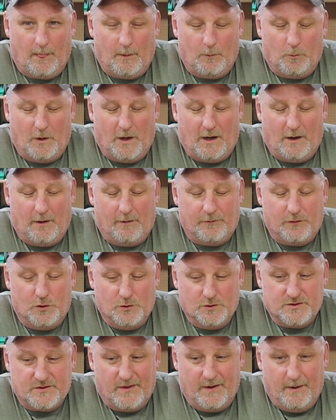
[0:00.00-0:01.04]
how I've
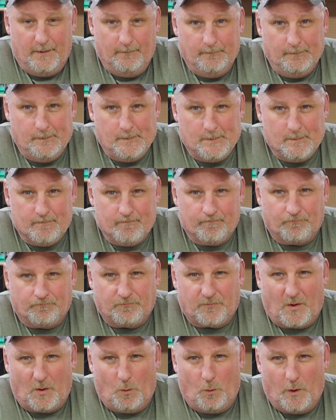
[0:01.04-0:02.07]
used them,
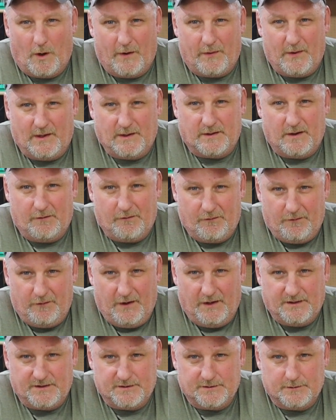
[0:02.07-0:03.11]
where I think they
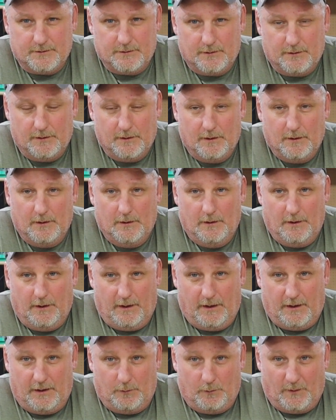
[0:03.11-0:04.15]
fit,
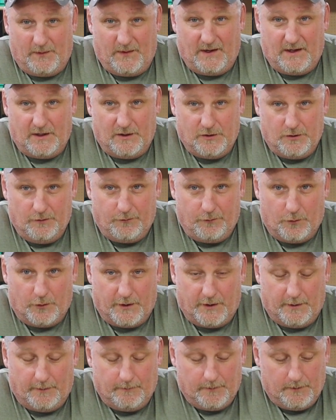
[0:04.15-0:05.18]
and what they can do for
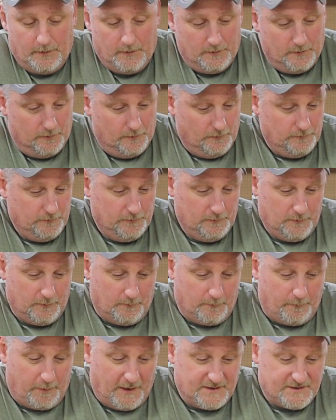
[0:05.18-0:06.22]
you.
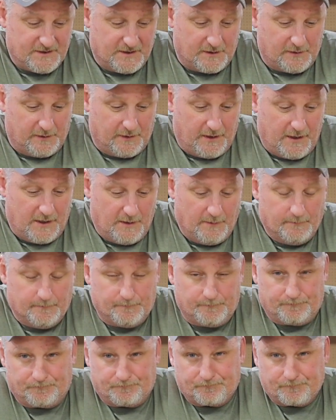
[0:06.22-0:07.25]
Basically,
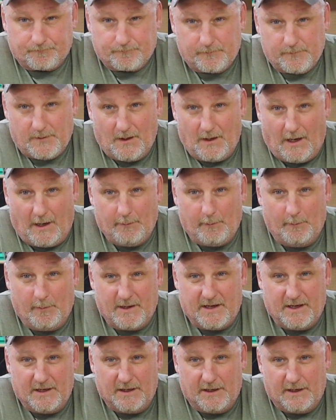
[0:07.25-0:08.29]
I'm a
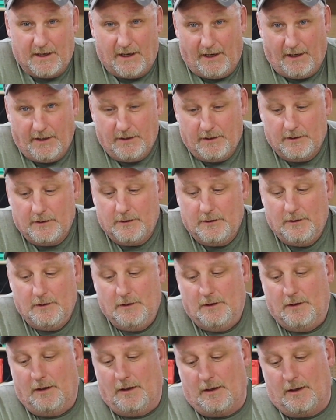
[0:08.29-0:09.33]
Makita
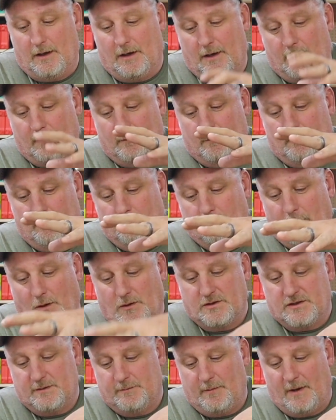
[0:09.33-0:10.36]
guy.
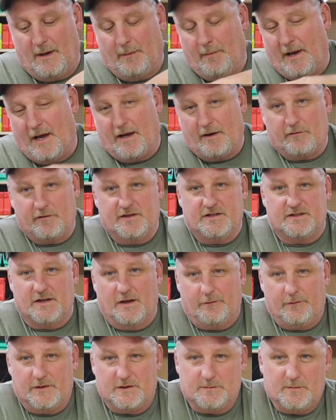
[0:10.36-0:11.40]
Most of my battery
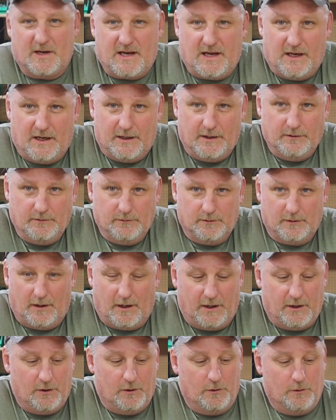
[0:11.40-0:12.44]
stuff is Makita.
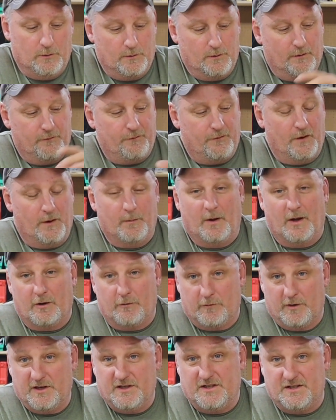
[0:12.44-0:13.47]
I own a fair amount
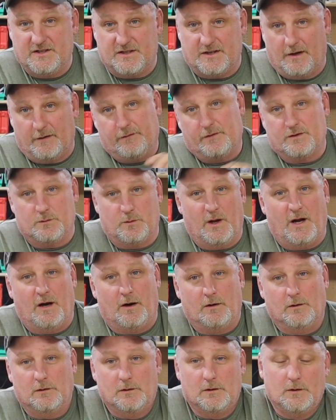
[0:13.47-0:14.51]
of rigid stuff as
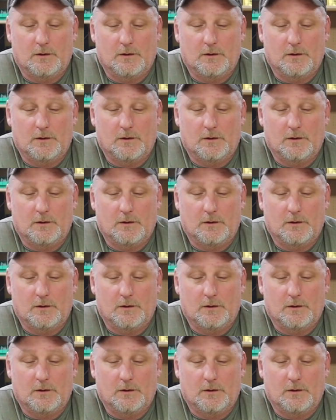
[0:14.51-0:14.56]
well.